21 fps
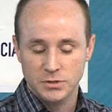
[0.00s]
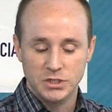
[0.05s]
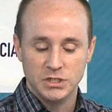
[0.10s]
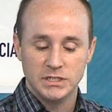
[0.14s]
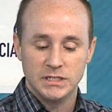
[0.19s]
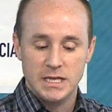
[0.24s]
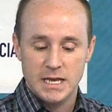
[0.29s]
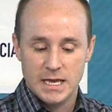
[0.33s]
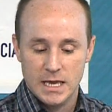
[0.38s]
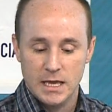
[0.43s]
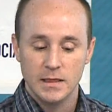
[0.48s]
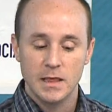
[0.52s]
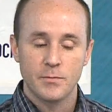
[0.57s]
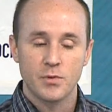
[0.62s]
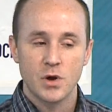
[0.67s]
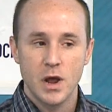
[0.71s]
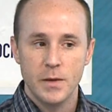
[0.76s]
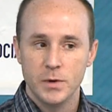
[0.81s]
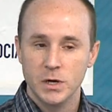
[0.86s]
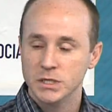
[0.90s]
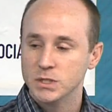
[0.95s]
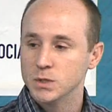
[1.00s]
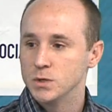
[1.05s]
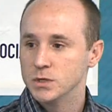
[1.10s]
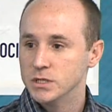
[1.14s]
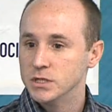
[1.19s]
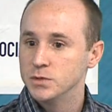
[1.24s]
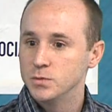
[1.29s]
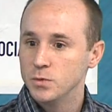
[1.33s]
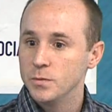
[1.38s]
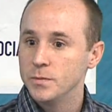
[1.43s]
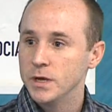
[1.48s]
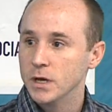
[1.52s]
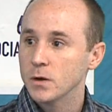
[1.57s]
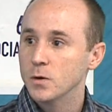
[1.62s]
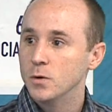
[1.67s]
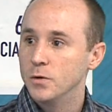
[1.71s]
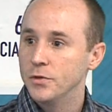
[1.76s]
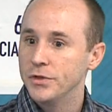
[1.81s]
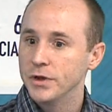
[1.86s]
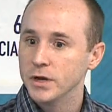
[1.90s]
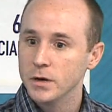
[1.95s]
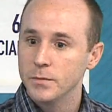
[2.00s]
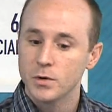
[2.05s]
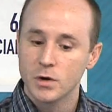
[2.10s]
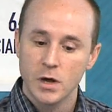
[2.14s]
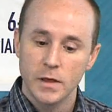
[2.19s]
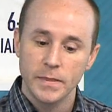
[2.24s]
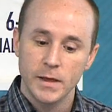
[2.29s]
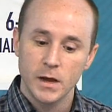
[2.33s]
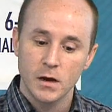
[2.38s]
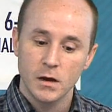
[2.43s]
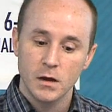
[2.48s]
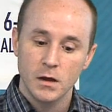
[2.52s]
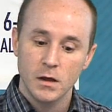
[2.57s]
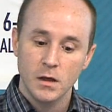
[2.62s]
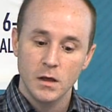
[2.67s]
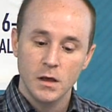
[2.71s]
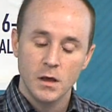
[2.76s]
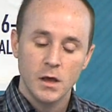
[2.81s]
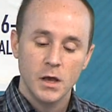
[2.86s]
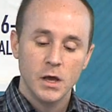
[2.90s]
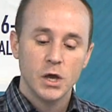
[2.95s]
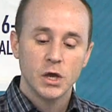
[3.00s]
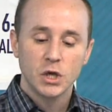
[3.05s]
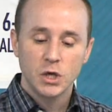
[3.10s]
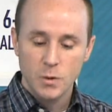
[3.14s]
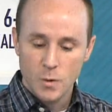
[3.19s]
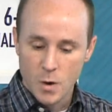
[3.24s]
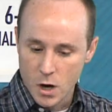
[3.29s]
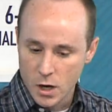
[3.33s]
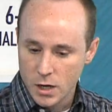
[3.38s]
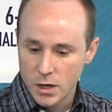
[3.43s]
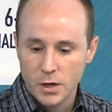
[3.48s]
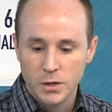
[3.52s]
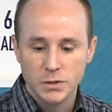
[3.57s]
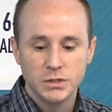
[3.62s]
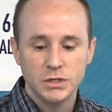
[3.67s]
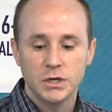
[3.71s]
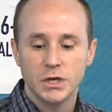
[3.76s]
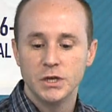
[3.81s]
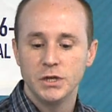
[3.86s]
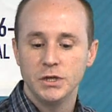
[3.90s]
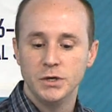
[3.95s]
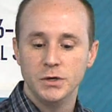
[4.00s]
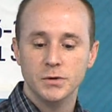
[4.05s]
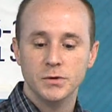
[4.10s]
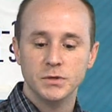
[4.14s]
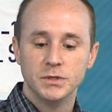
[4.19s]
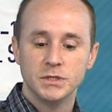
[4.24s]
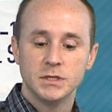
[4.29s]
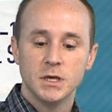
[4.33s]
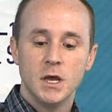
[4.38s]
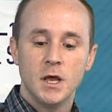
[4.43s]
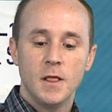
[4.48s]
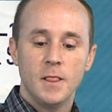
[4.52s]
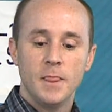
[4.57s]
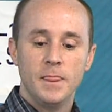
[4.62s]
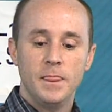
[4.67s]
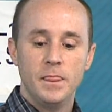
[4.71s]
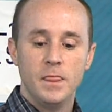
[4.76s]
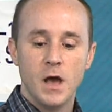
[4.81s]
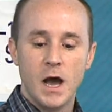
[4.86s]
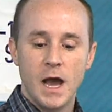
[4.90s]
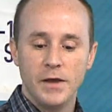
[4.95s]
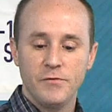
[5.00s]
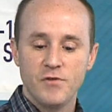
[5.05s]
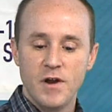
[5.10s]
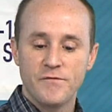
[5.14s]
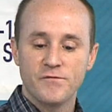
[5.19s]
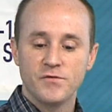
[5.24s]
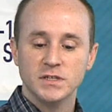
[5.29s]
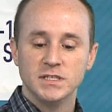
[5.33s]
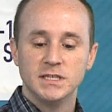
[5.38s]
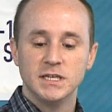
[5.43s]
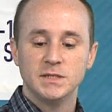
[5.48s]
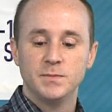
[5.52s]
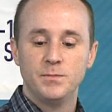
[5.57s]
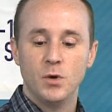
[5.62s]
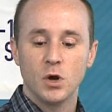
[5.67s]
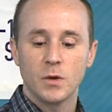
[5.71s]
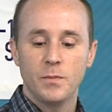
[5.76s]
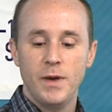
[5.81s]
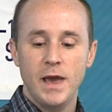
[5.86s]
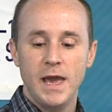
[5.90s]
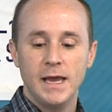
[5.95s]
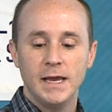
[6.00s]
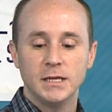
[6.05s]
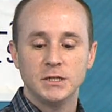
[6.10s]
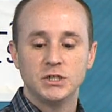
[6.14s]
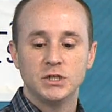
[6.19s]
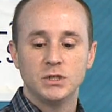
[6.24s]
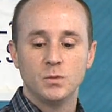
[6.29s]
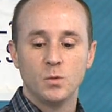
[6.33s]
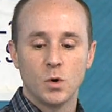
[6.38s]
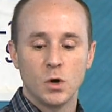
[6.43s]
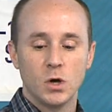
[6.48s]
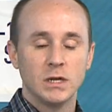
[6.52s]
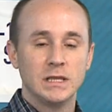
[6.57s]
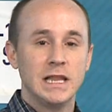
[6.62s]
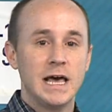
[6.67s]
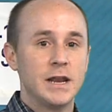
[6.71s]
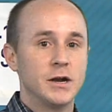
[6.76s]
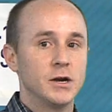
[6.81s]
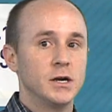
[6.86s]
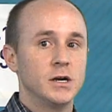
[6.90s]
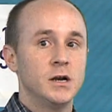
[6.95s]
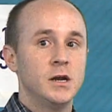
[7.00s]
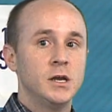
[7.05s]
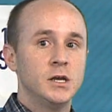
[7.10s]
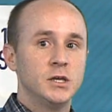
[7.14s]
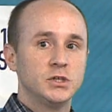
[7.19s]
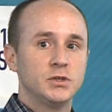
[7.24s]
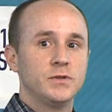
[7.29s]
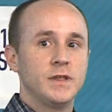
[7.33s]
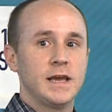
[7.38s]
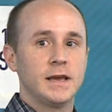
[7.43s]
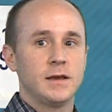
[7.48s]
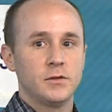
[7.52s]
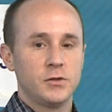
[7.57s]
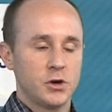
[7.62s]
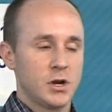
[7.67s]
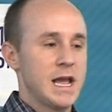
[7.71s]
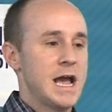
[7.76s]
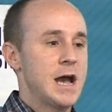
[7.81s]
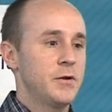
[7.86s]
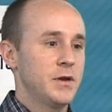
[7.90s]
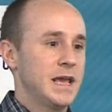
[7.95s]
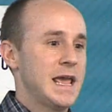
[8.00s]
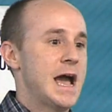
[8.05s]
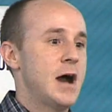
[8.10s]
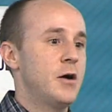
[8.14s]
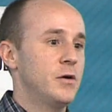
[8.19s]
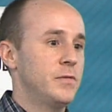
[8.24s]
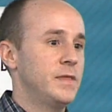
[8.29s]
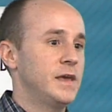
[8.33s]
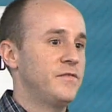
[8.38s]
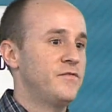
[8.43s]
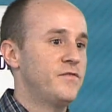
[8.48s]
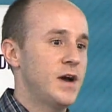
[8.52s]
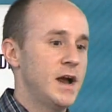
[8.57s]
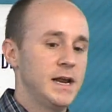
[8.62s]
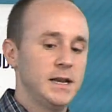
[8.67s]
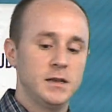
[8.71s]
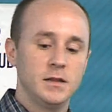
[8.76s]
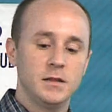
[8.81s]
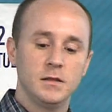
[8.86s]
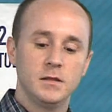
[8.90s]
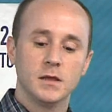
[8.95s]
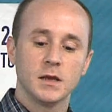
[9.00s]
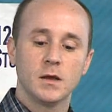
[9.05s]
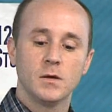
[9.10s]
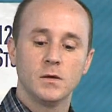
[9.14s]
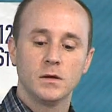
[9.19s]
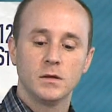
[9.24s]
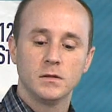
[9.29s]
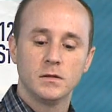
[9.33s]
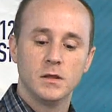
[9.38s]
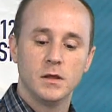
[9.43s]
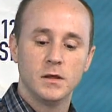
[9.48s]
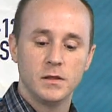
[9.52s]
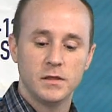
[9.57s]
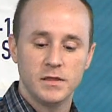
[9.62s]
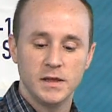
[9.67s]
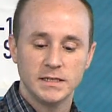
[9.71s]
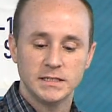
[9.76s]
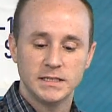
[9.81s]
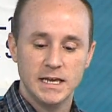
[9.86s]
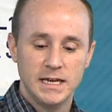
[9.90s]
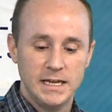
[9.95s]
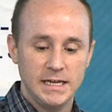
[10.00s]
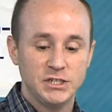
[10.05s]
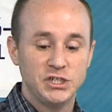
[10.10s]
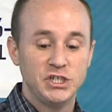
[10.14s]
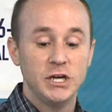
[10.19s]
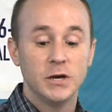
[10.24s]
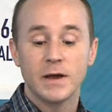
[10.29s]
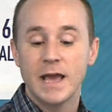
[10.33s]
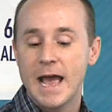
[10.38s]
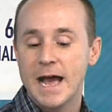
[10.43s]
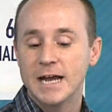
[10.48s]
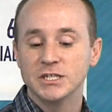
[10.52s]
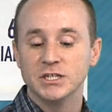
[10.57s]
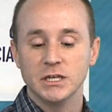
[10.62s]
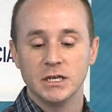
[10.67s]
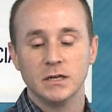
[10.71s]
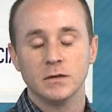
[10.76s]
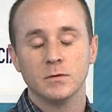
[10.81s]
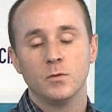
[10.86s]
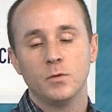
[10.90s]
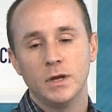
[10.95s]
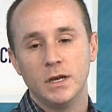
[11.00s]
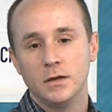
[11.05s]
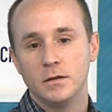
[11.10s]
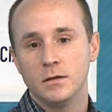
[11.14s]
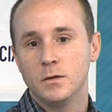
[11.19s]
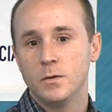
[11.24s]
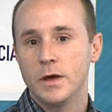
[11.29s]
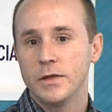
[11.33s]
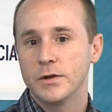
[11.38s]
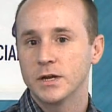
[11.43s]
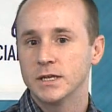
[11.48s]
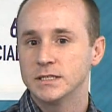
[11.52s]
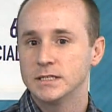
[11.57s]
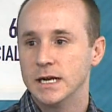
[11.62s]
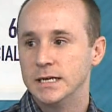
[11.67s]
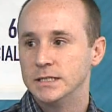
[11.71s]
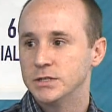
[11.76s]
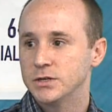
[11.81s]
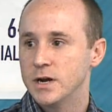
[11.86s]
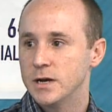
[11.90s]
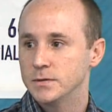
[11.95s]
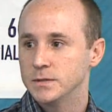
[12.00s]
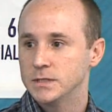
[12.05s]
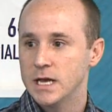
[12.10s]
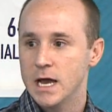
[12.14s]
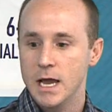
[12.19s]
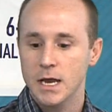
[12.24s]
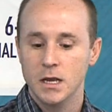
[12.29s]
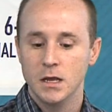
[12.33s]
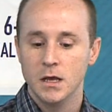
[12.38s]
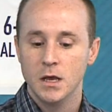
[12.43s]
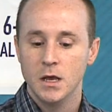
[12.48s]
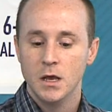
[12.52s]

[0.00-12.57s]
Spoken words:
just thinking that primary sources would be a cool thing to put on there. QR codes you can use. I reference this book page, word letter, so they're counting out and they find the things they need. Geocaching when the weather gets nicer outside.